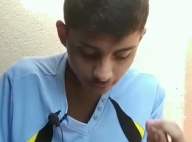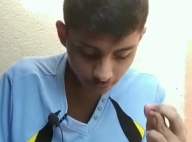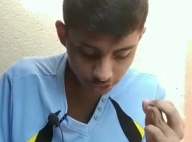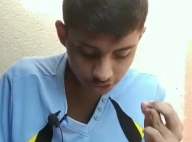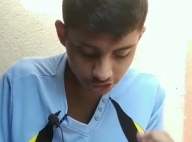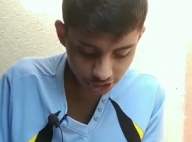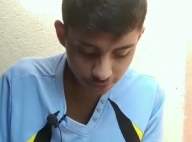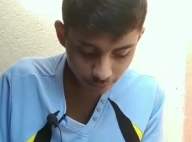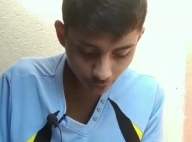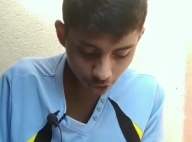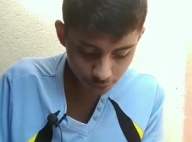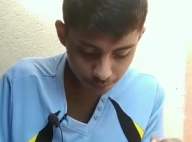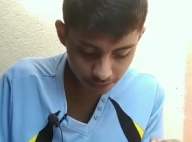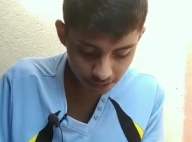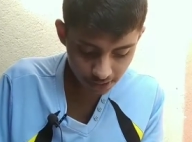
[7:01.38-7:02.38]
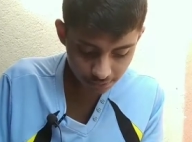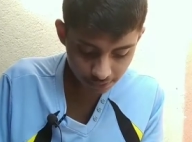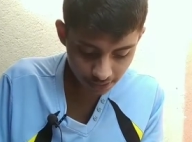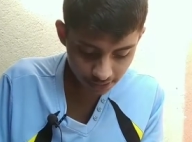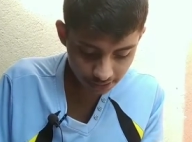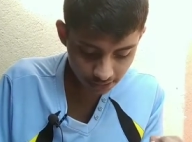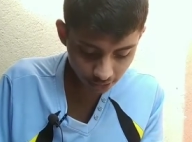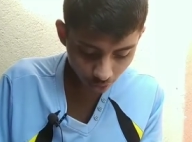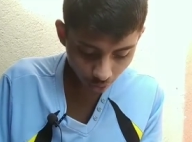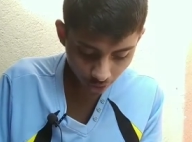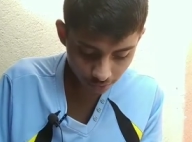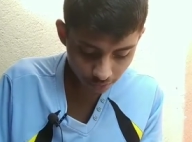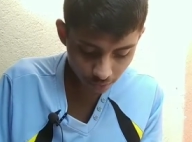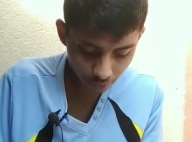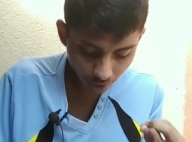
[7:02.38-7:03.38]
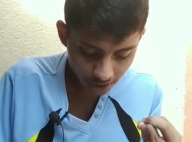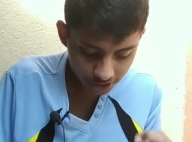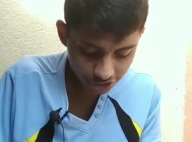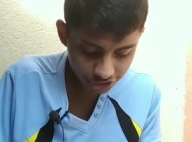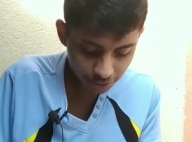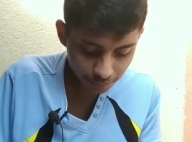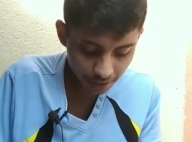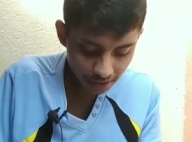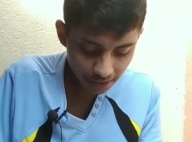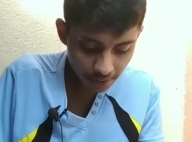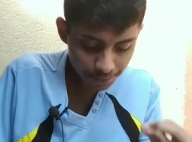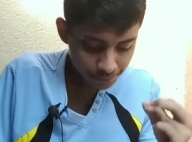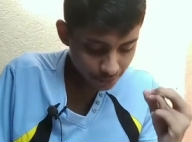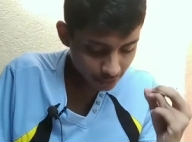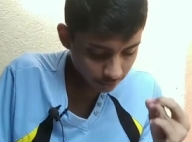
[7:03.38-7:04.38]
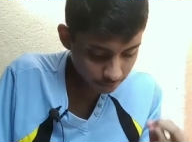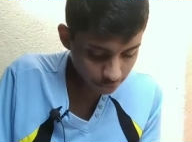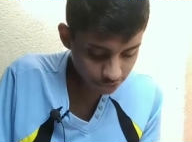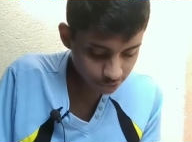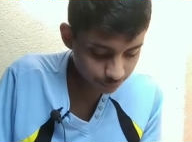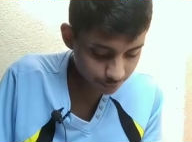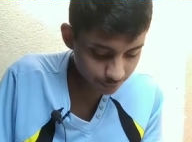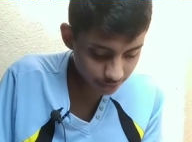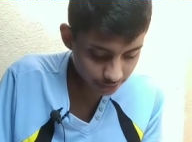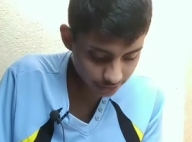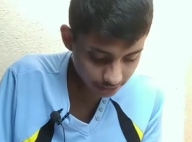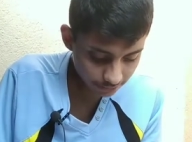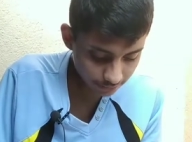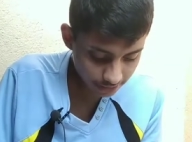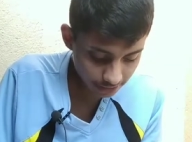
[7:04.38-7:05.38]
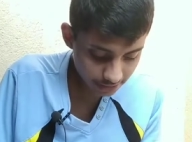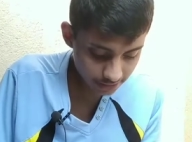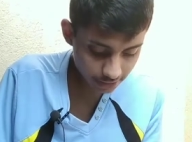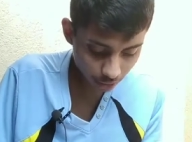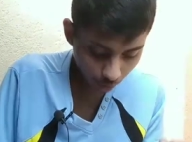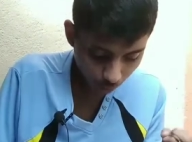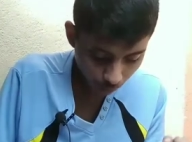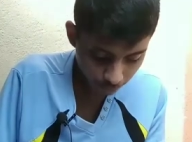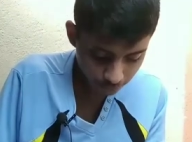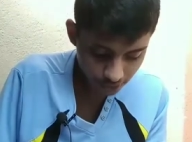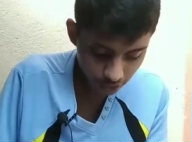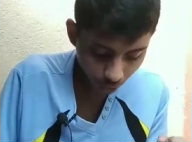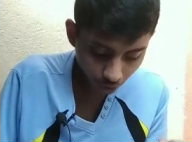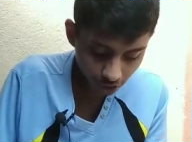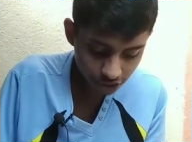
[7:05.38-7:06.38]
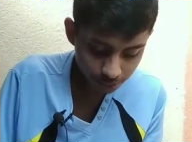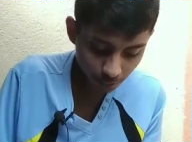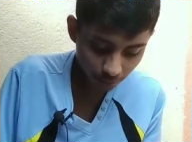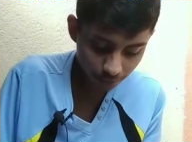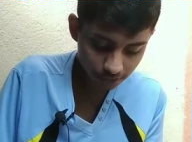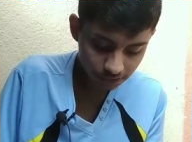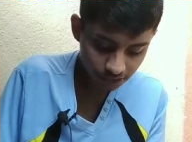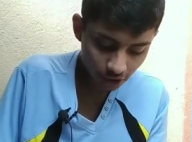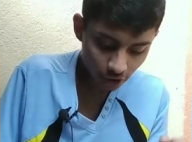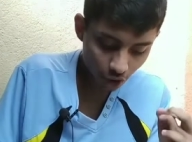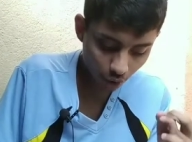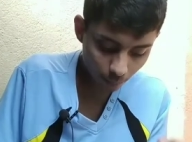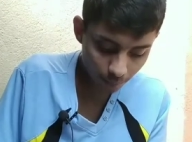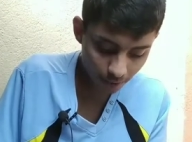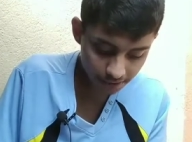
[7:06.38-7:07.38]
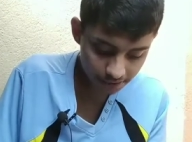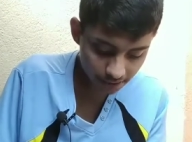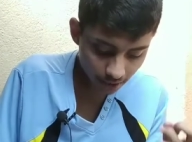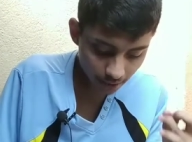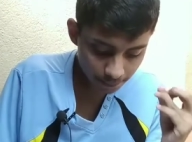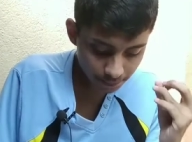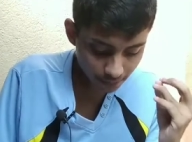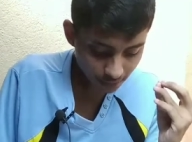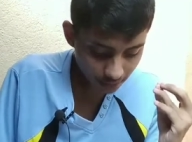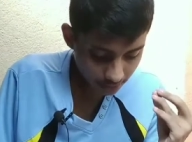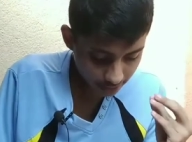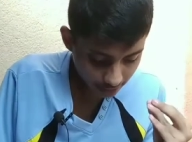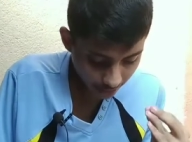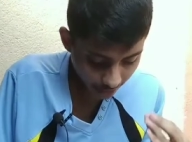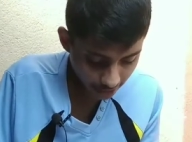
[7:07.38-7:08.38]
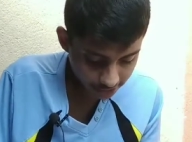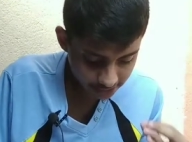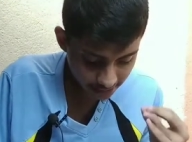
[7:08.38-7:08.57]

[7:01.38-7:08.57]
was a devout believer in the Lord, while Jezebel was killing of the Lord's prophets. Obadiah had